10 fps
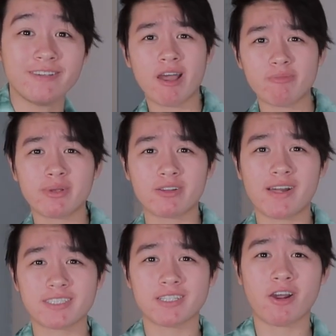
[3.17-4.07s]
So I've been
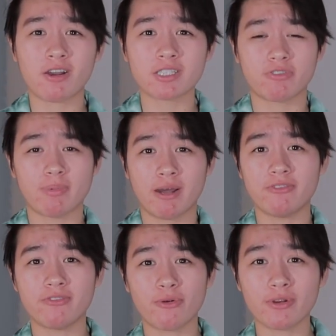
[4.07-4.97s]
collecting cards for about
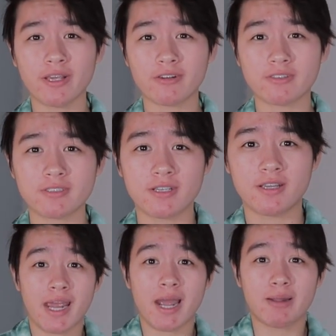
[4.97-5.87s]
four years.
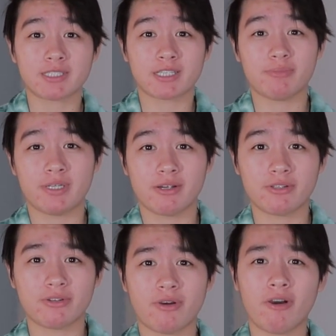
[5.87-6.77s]
Today I'm just going to be
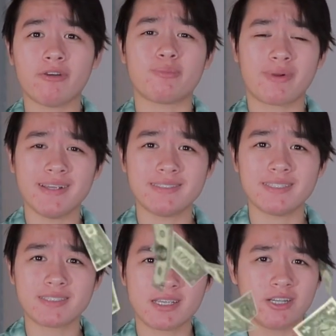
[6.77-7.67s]
going through all the
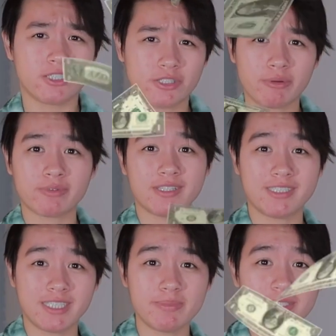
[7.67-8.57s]
prices, starting with the
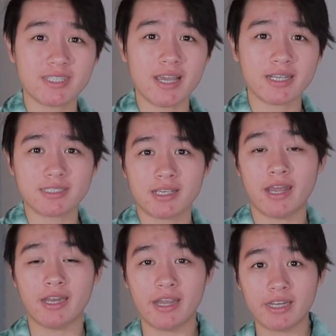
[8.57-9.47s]
cheapest decks
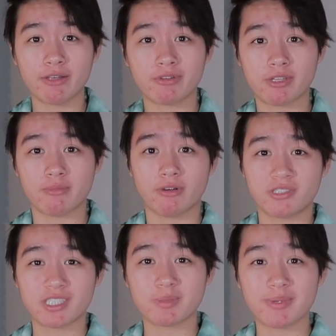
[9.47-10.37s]
and ending with the
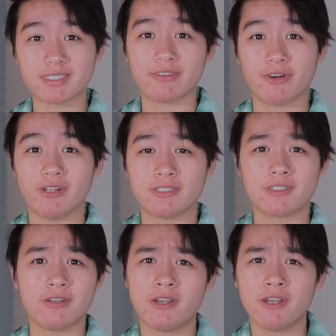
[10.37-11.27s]
most expensive ones.
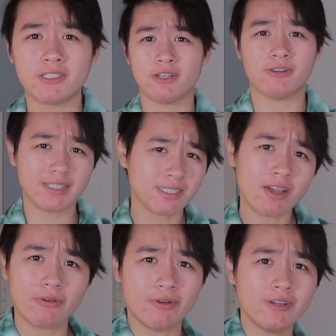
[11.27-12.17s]
So let's
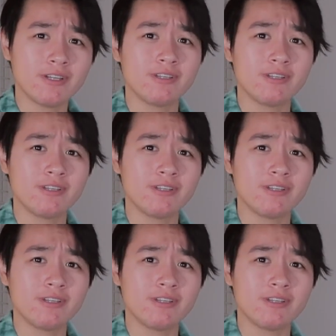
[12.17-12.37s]
go!